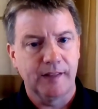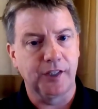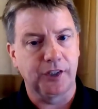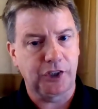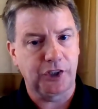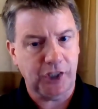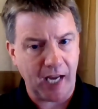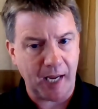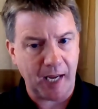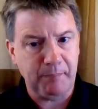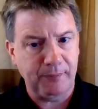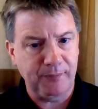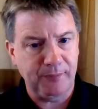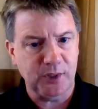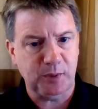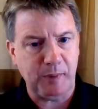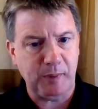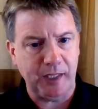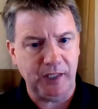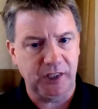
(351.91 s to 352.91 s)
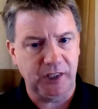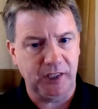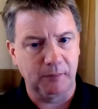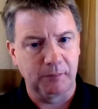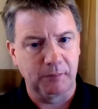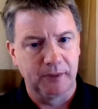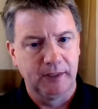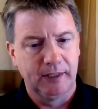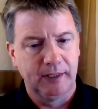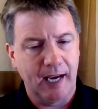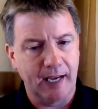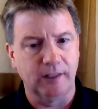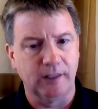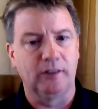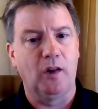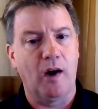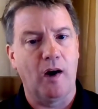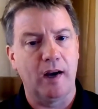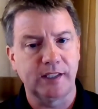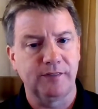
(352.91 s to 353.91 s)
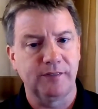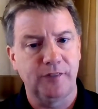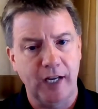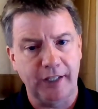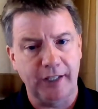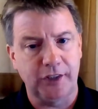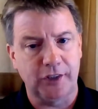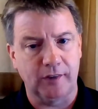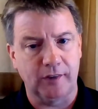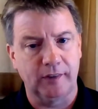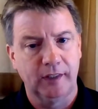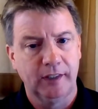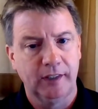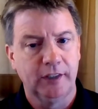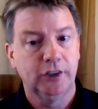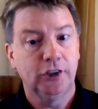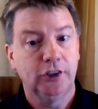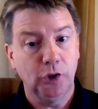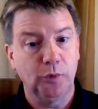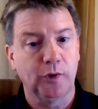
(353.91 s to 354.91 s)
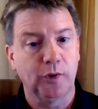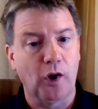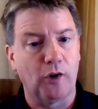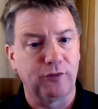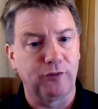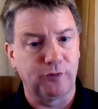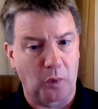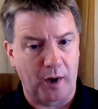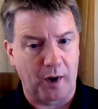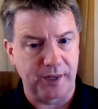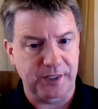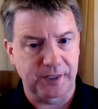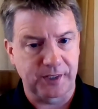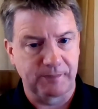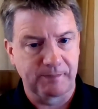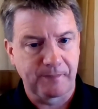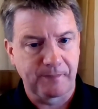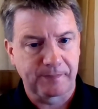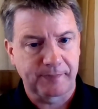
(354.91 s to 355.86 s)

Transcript: The shape of the spaceship and the laws of nature do it all for us.